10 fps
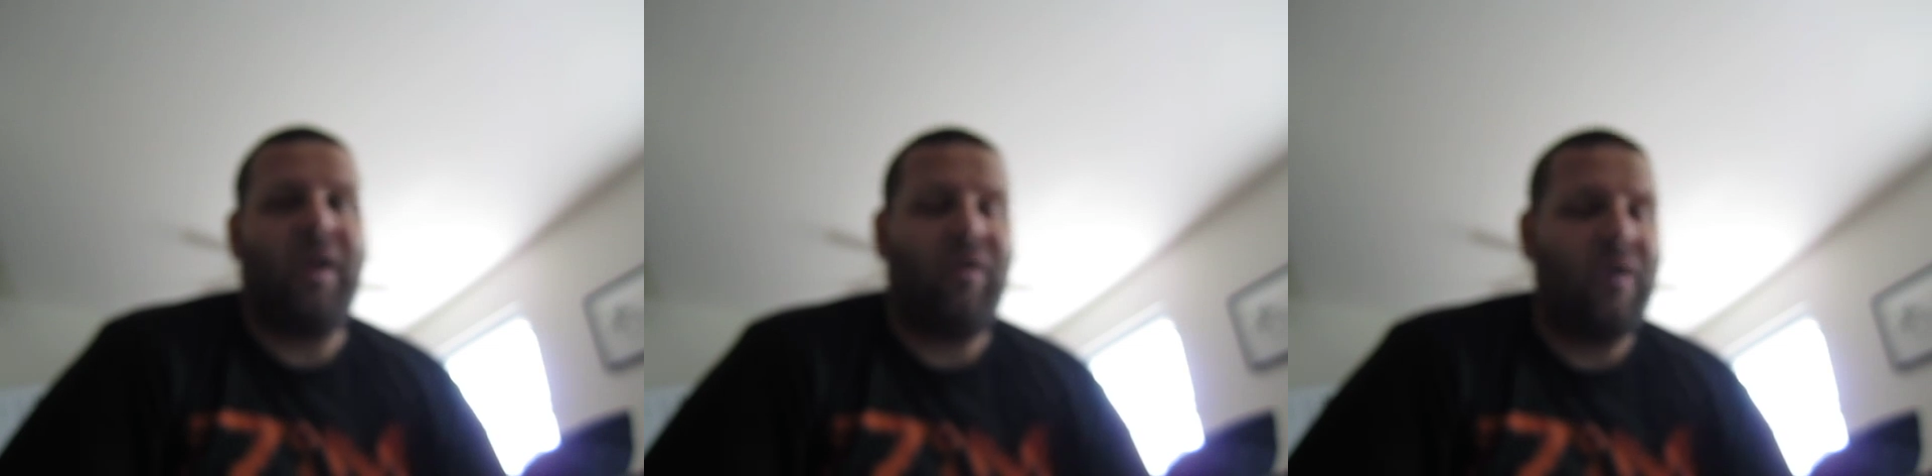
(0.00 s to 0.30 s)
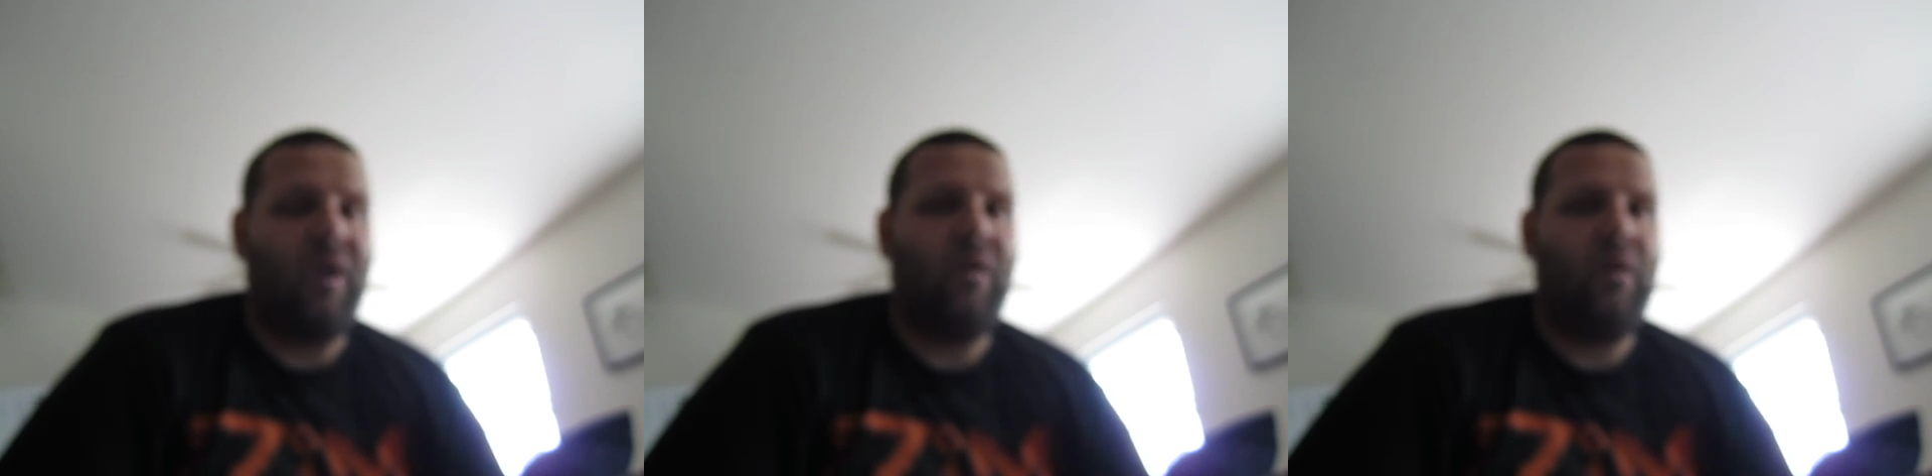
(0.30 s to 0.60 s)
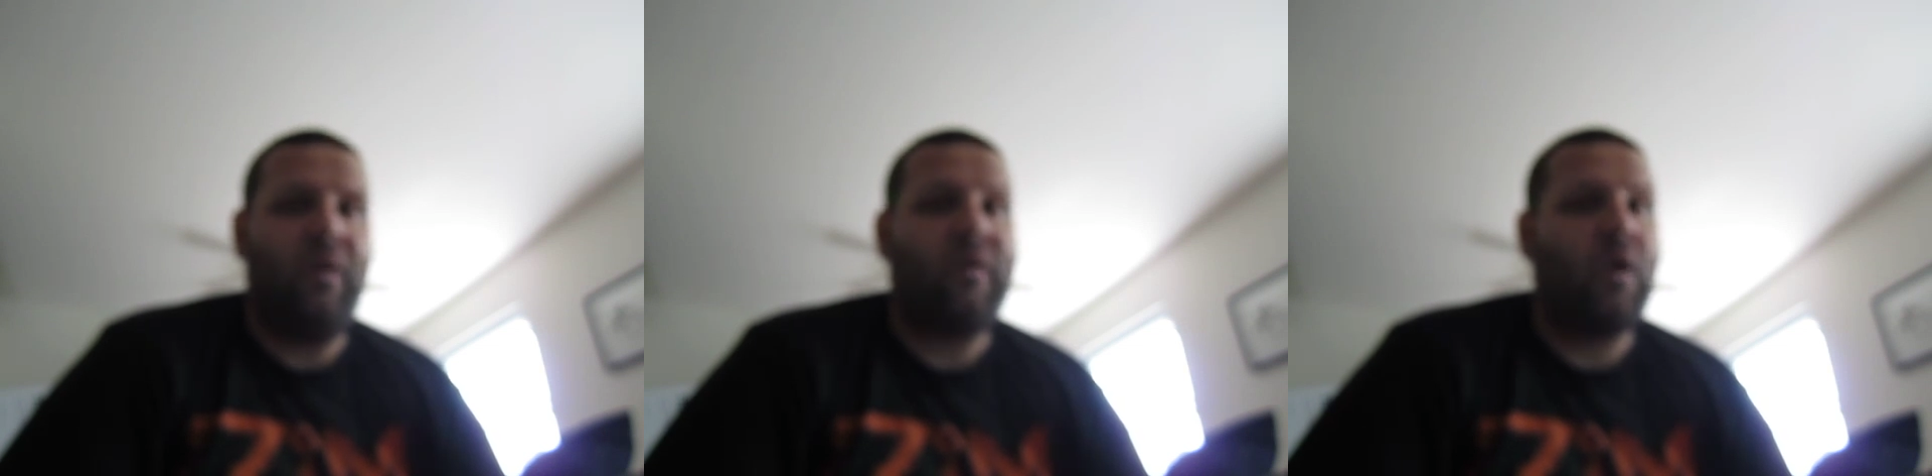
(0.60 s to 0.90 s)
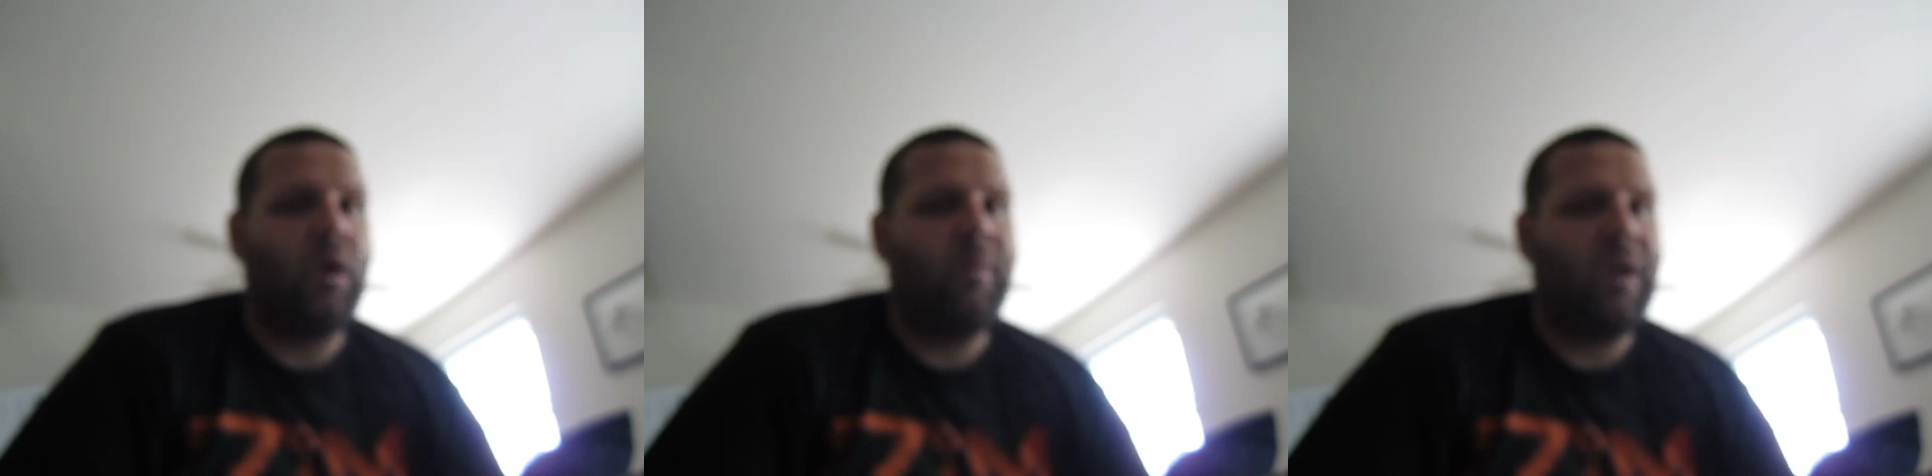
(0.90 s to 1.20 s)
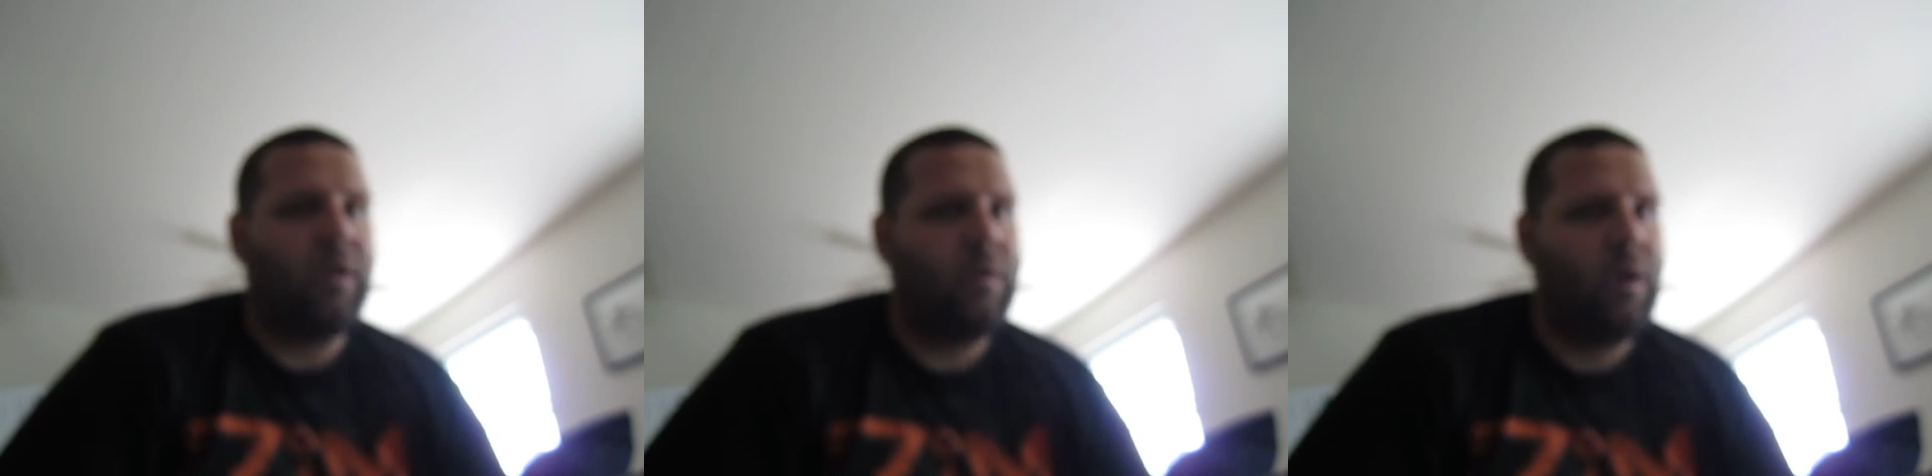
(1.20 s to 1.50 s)
XL is going to
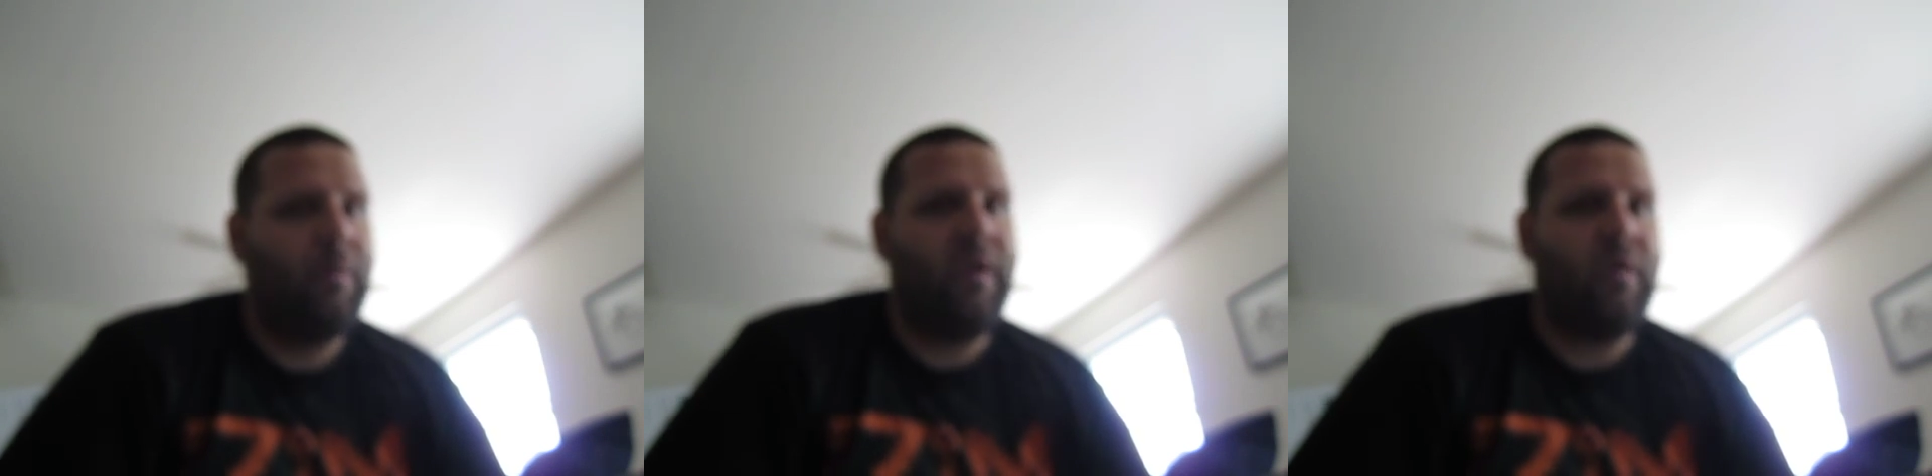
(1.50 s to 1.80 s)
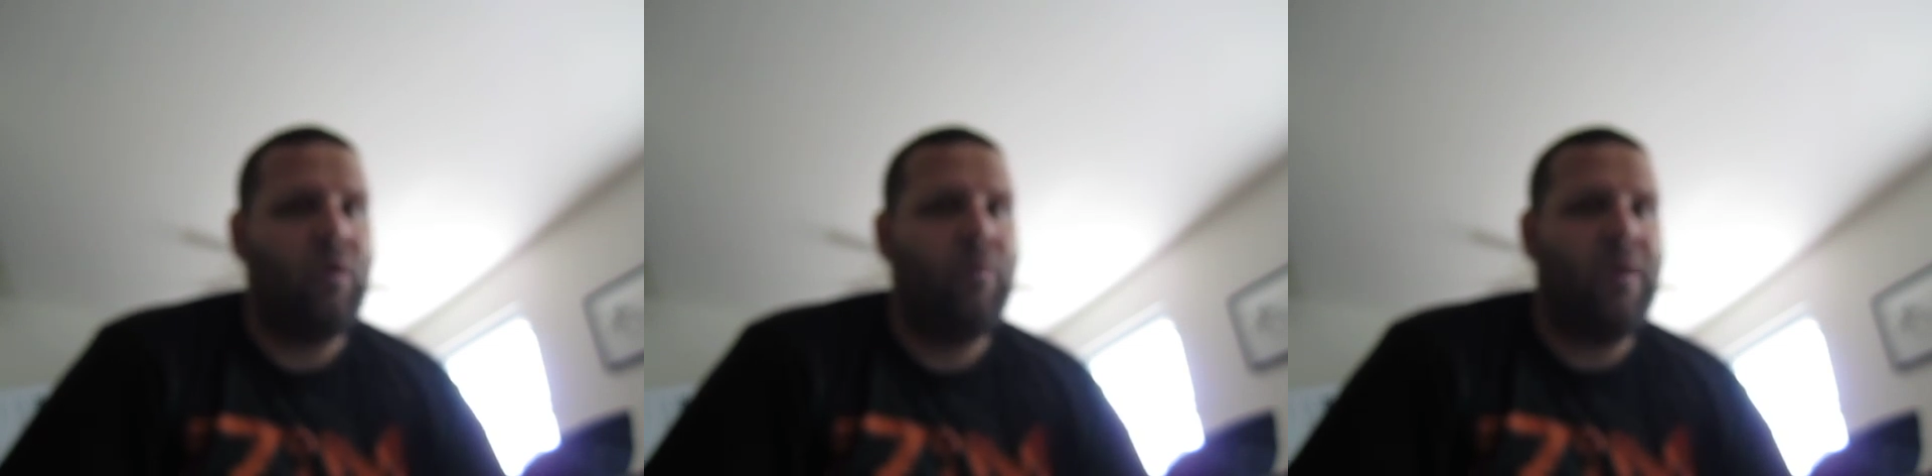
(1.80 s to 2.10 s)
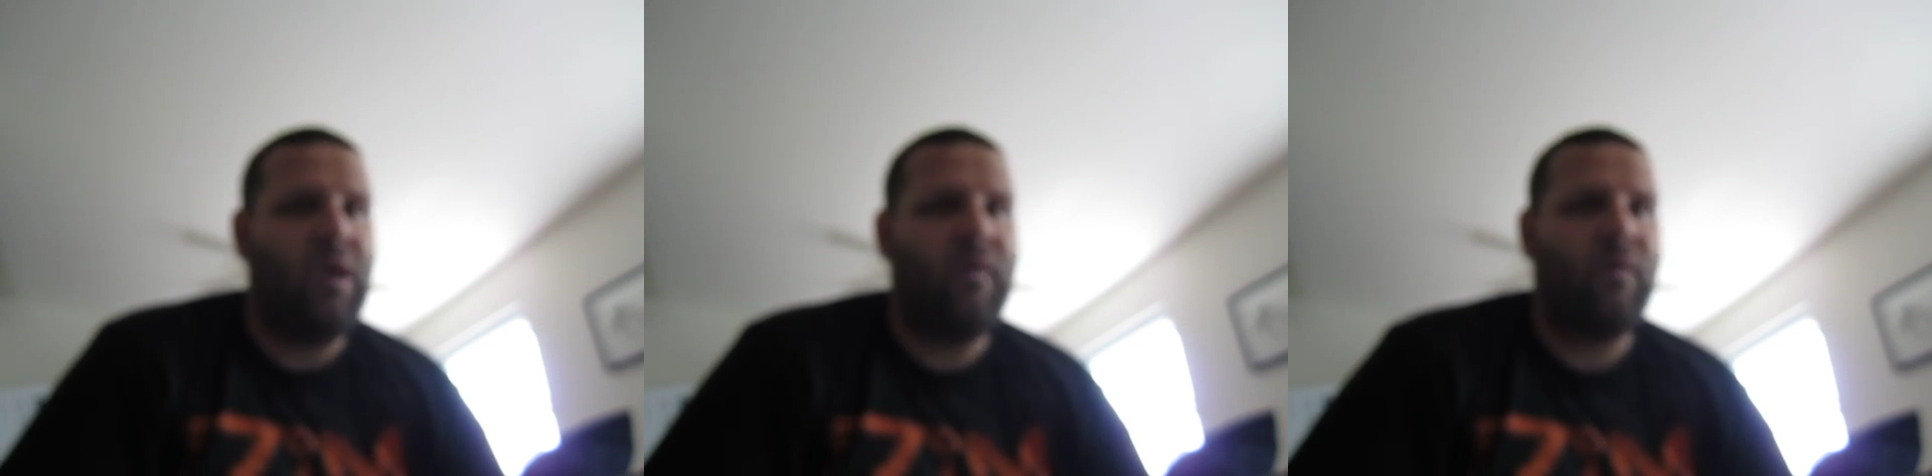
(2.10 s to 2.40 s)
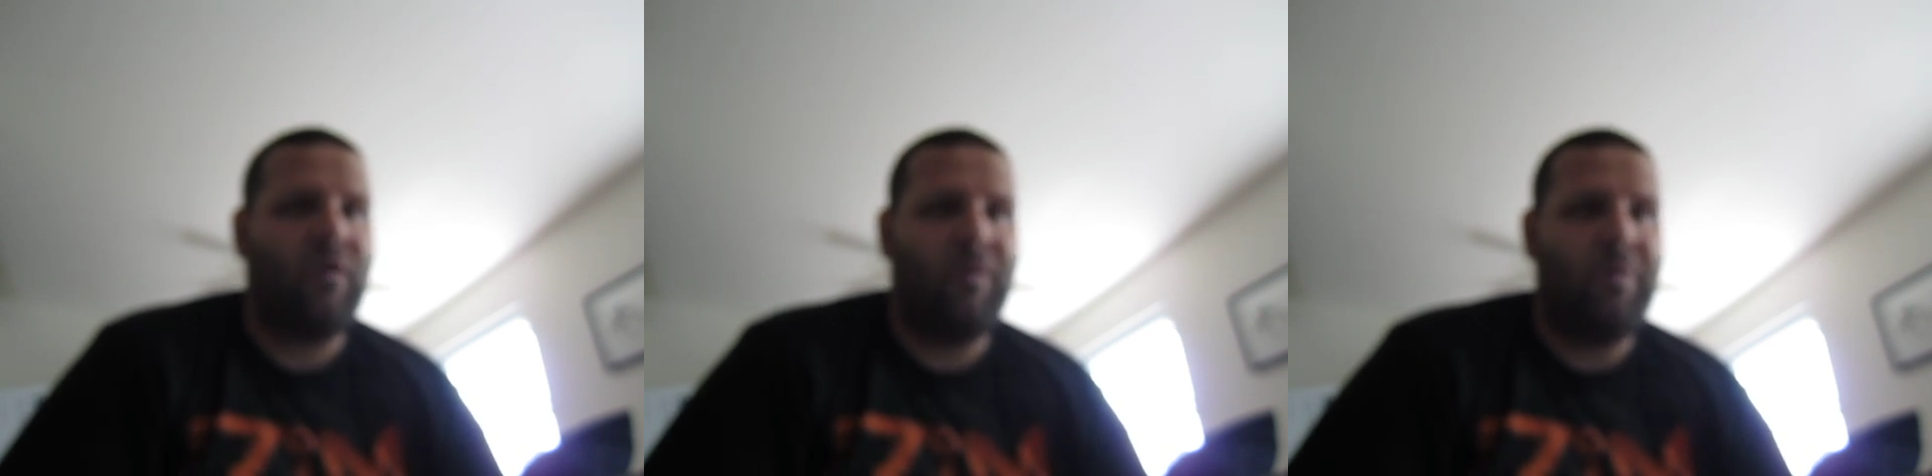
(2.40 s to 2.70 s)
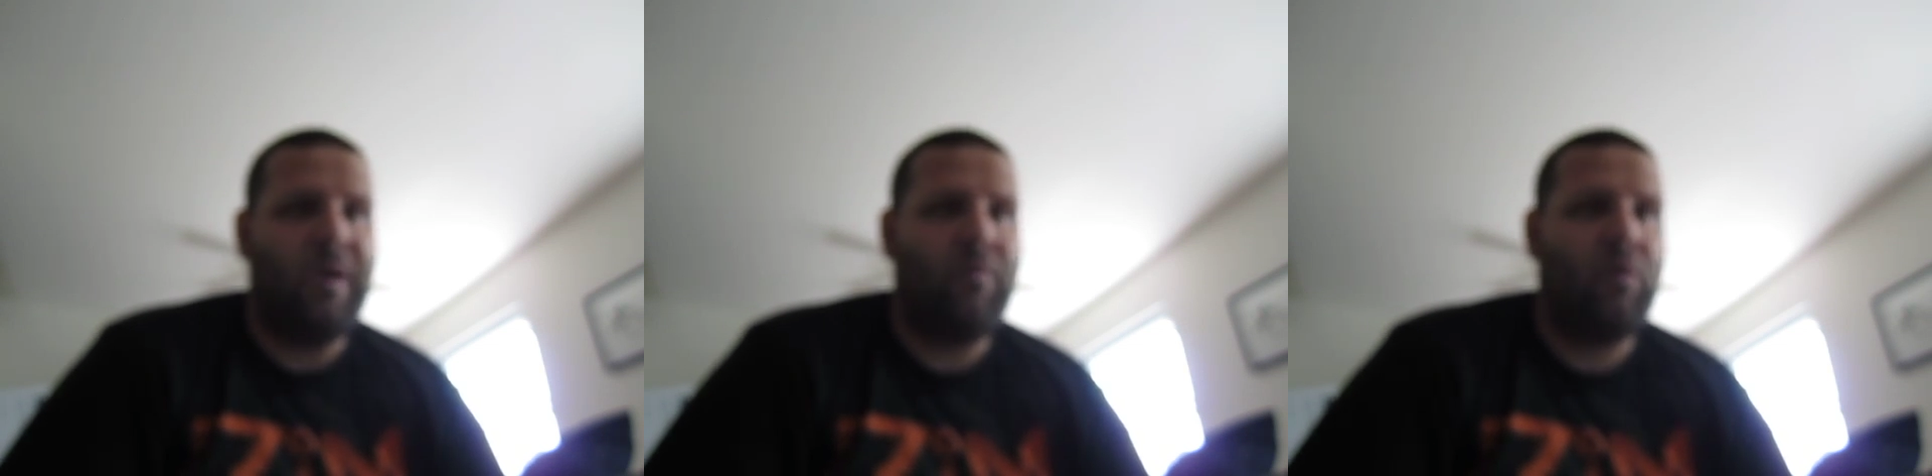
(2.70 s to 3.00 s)
be a little bit too big for some
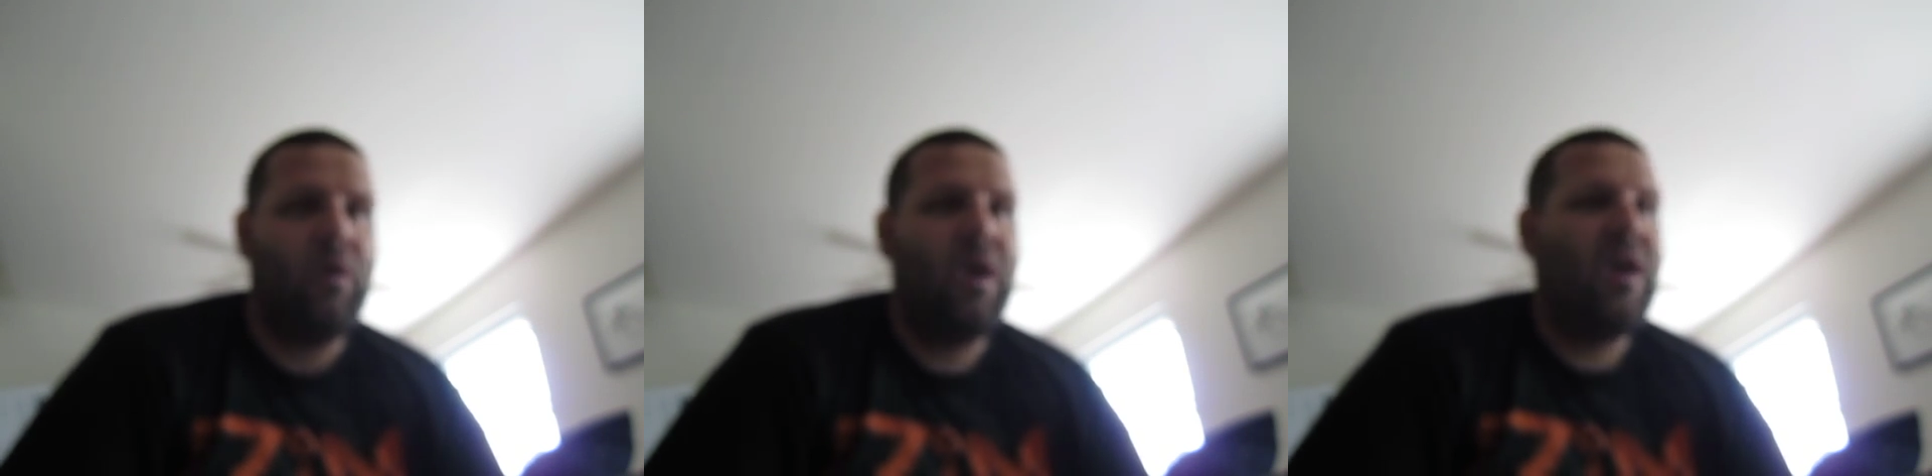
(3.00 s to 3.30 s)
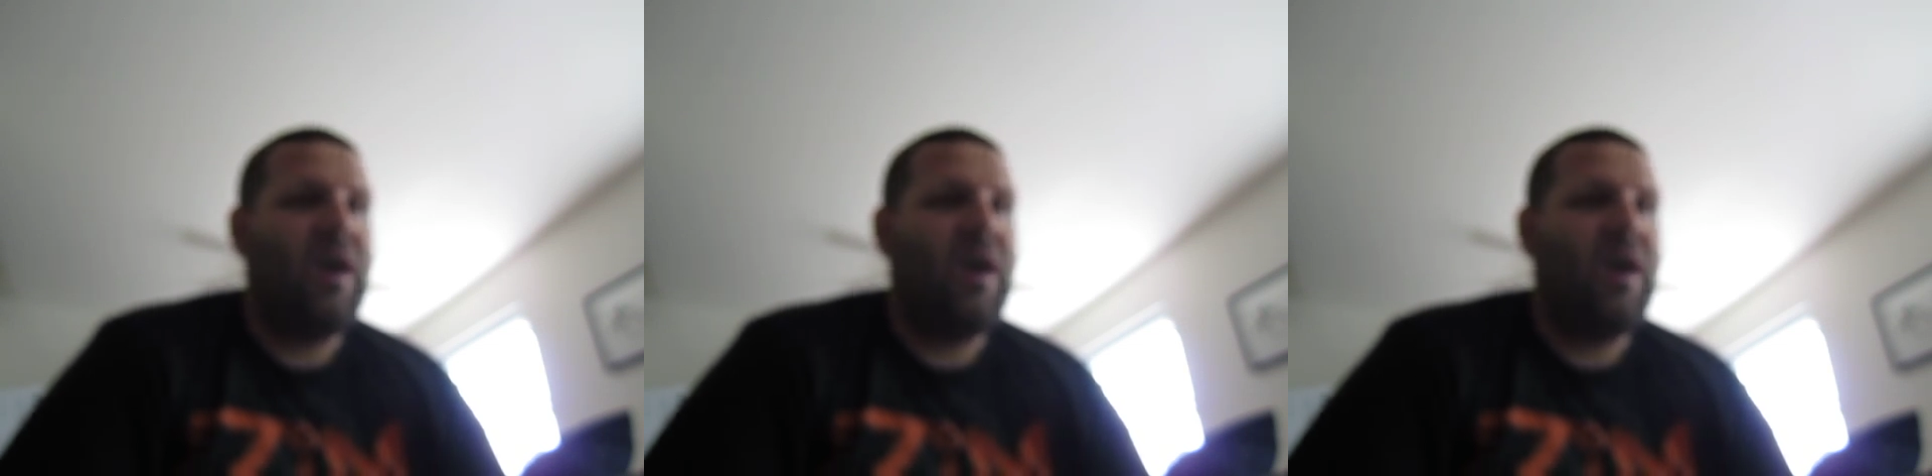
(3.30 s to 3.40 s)
people,